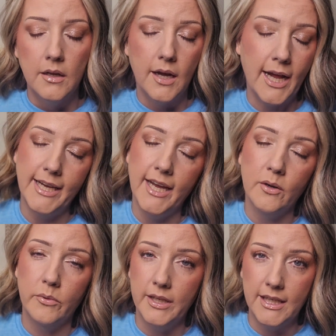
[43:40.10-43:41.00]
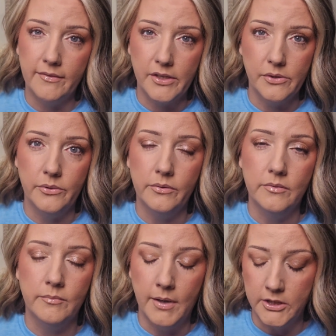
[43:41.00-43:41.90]
I can't really give you
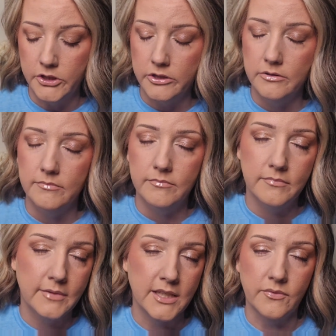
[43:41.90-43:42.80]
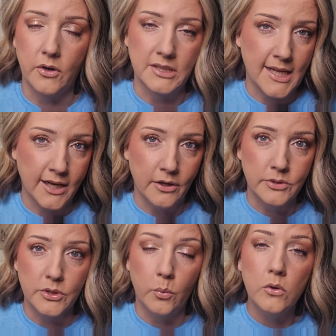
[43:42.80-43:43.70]
much as far as that goes.
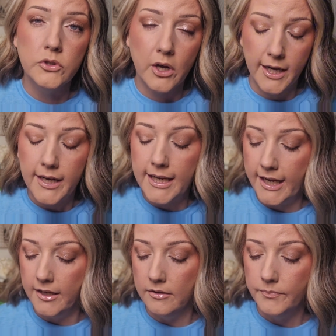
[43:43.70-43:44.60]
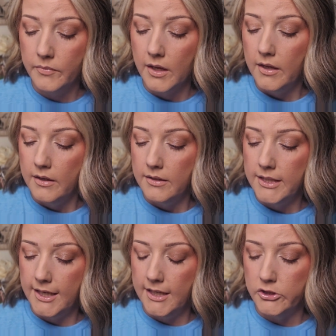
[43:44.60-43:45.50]
So we'll try it again.
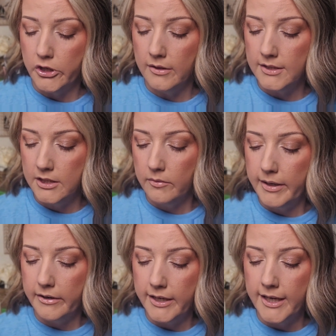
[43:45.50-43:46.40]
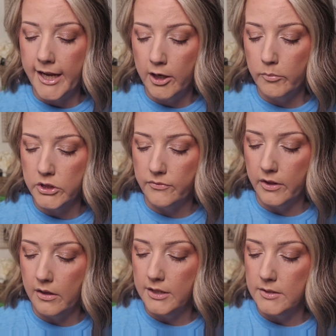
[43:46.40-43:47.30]
The Charlotte Tilbury Airbrush
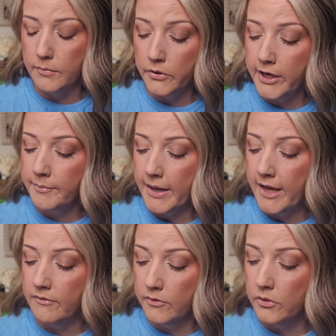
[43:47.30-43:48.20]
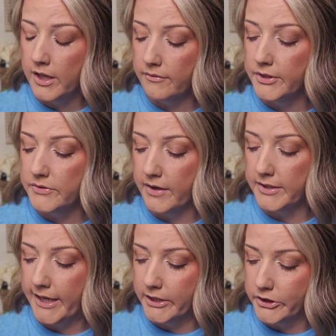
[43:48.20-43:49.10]
Flawless Blurring Matte Full Coverage
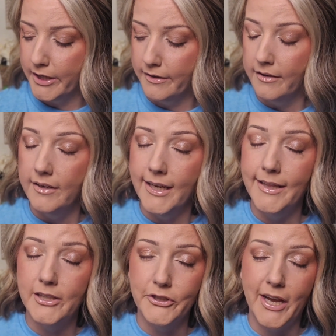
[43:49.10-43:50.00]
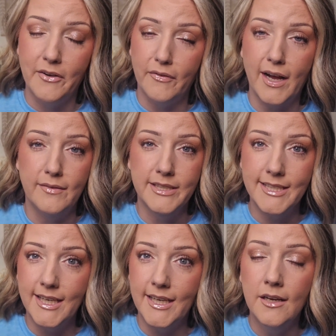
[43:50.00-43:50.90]
Foundation in the shade
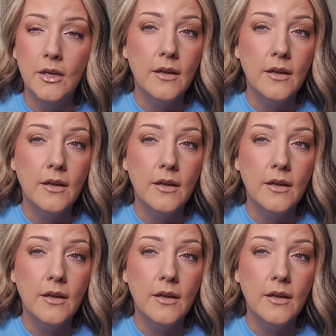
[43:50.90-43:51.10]
5C.